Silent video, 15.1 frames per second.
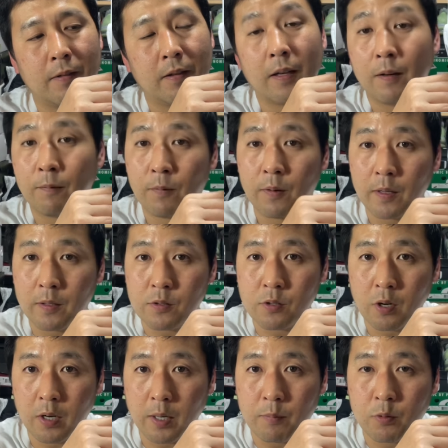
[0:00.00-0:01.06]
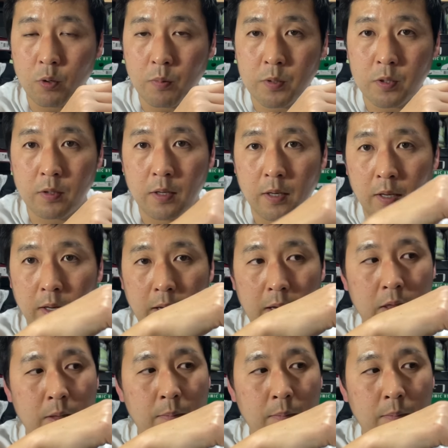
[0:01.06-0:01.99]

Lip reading: comfort and shock absorption in